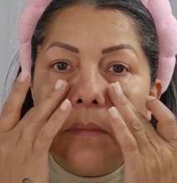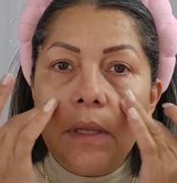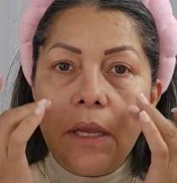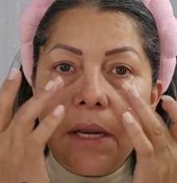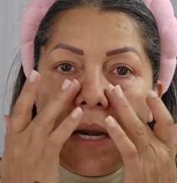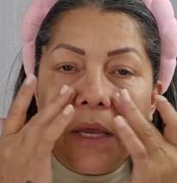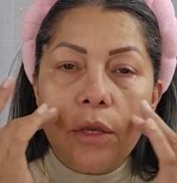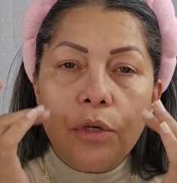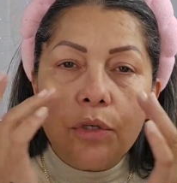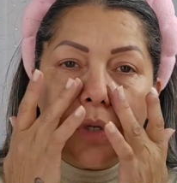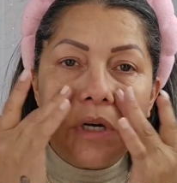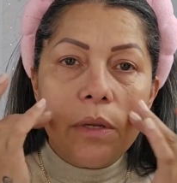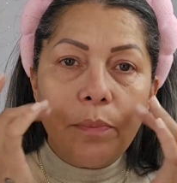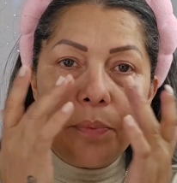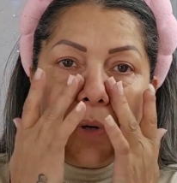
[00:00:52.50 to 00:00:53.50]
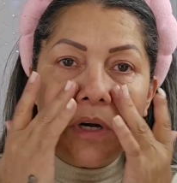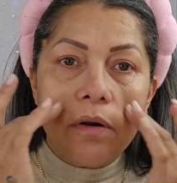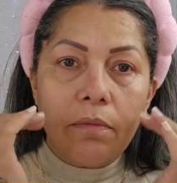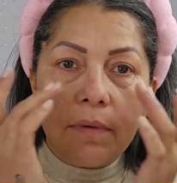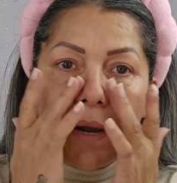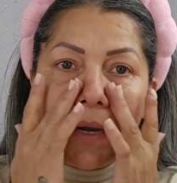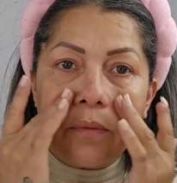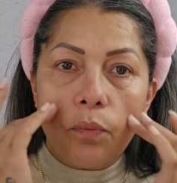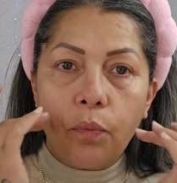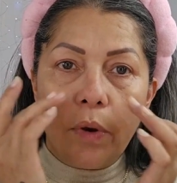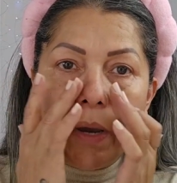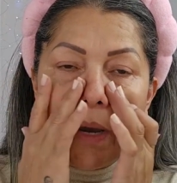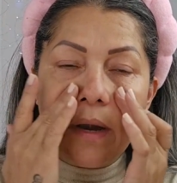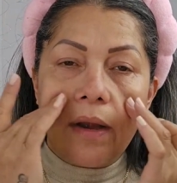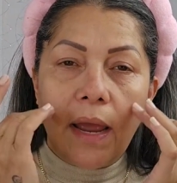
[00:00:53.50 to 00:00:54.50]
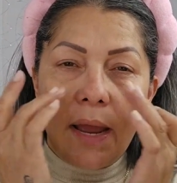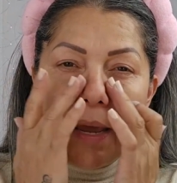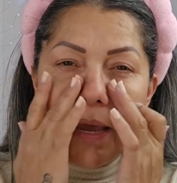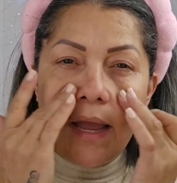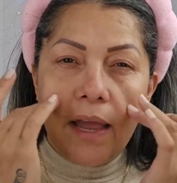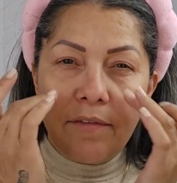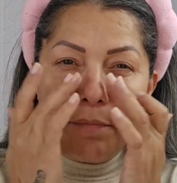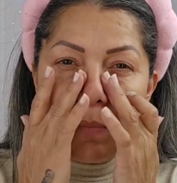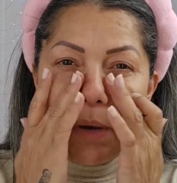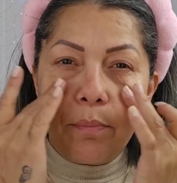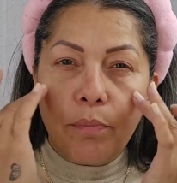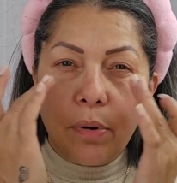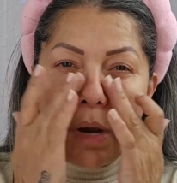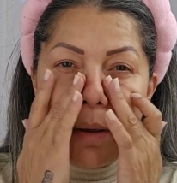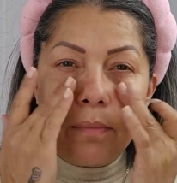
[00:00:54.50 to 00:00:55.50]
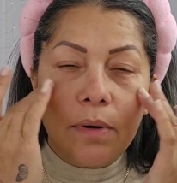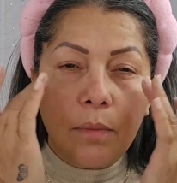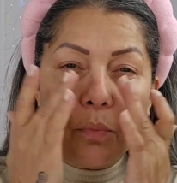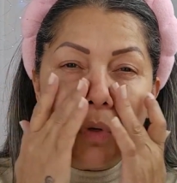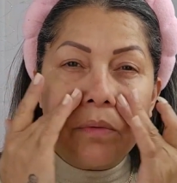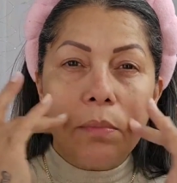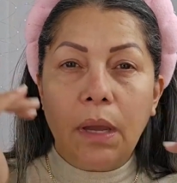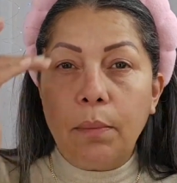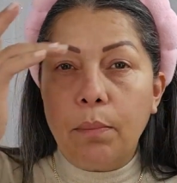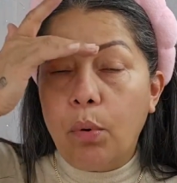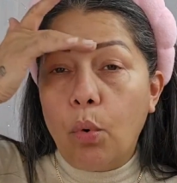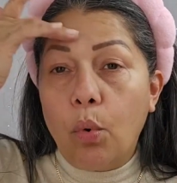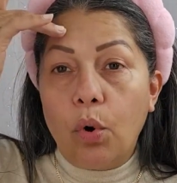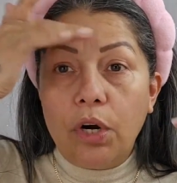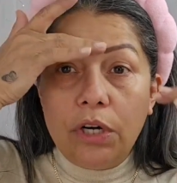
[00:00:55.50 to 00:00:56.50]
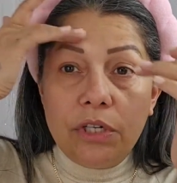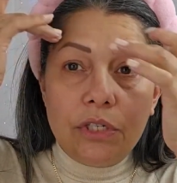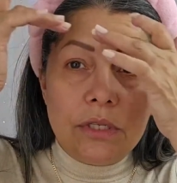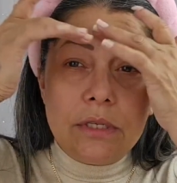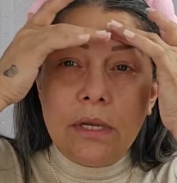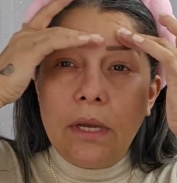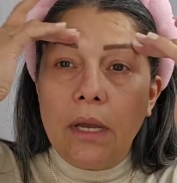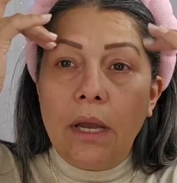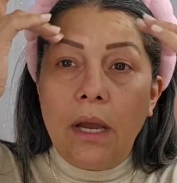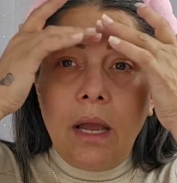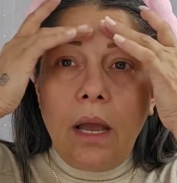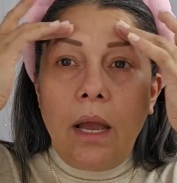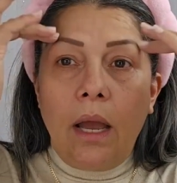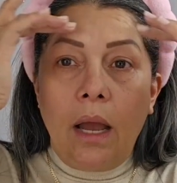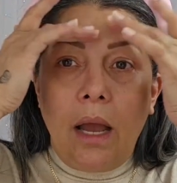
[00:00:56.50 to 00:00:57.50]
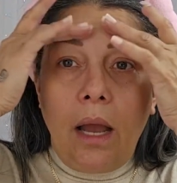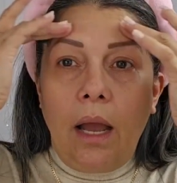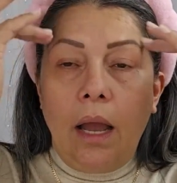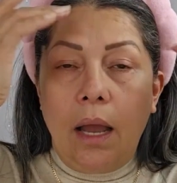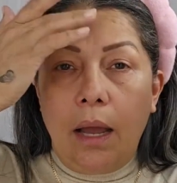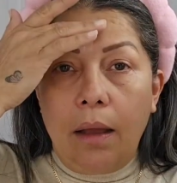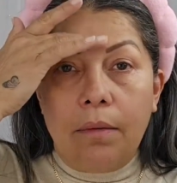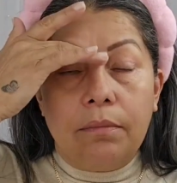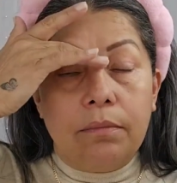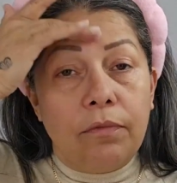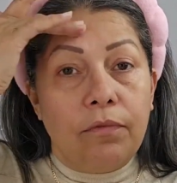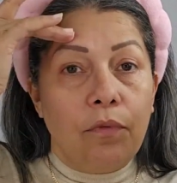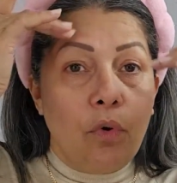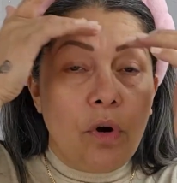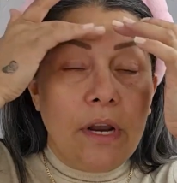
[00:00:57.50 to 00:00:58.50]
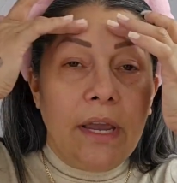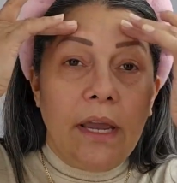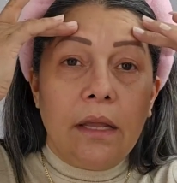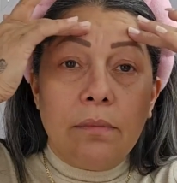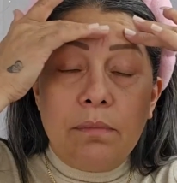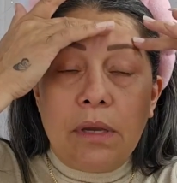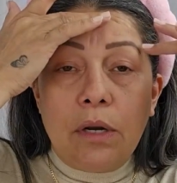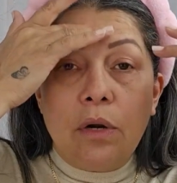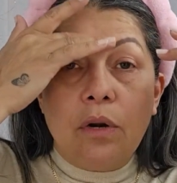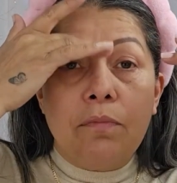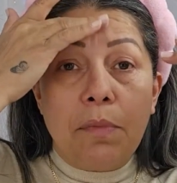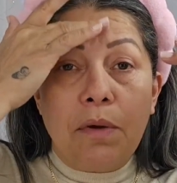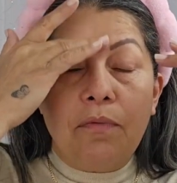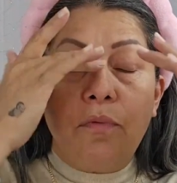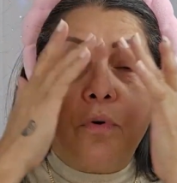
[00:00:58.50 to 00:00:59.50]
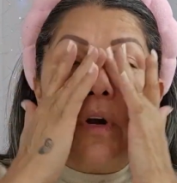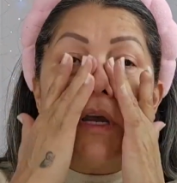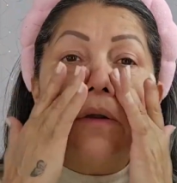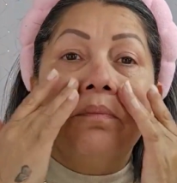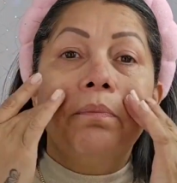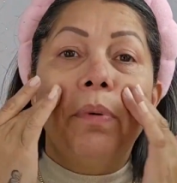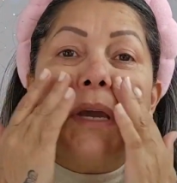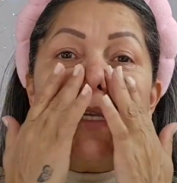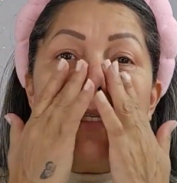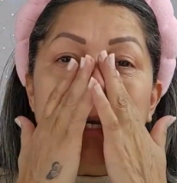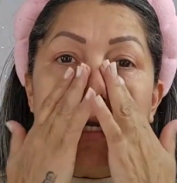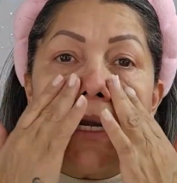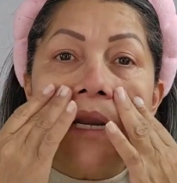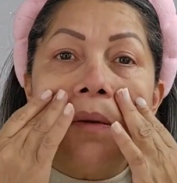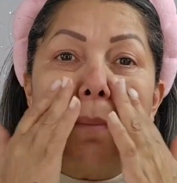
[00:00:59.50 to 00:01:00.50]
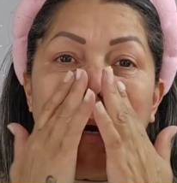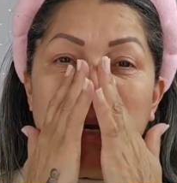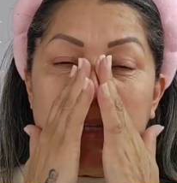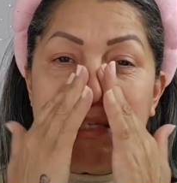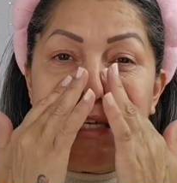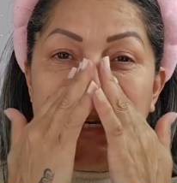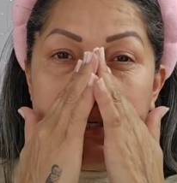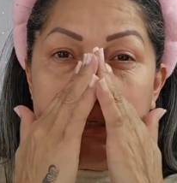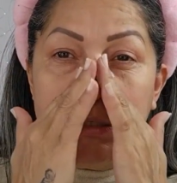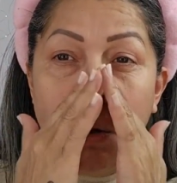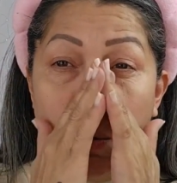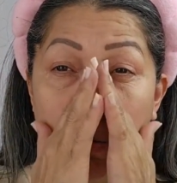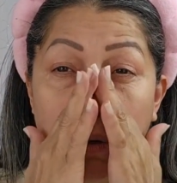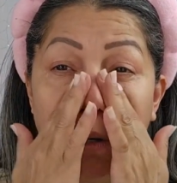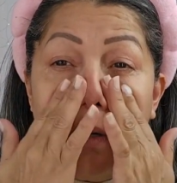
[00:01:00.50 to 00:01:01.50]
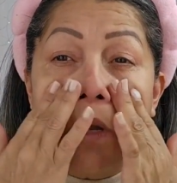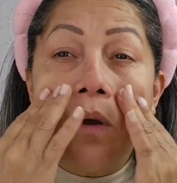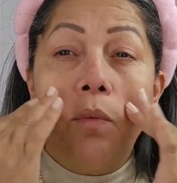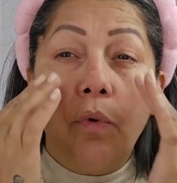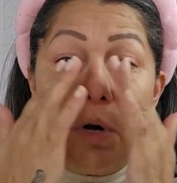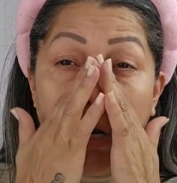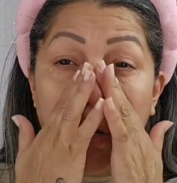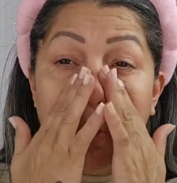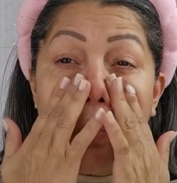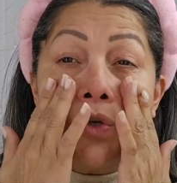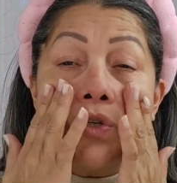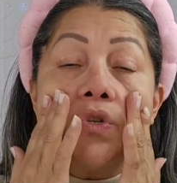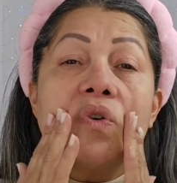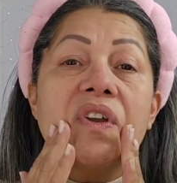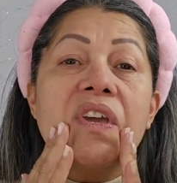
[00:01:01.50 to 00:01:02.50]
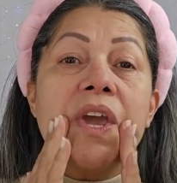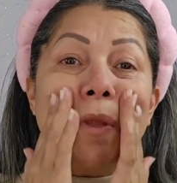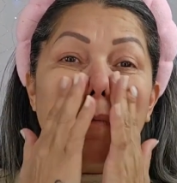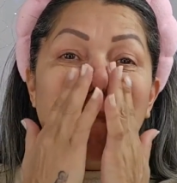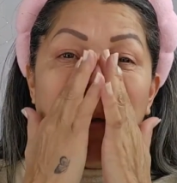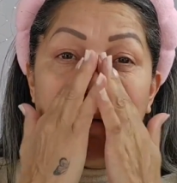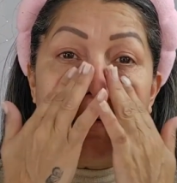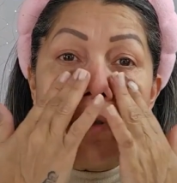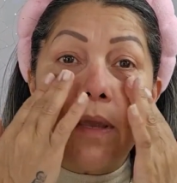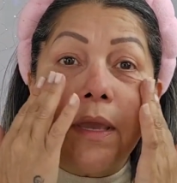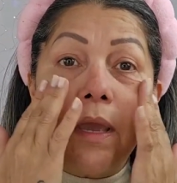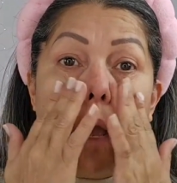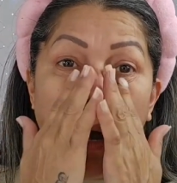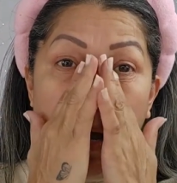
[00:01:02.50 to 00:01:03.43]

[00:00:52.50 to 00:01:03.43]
And I usually put it right where I have my problem with my pores. Forehead, middle of my forehead, basically my T-zone, where I also get very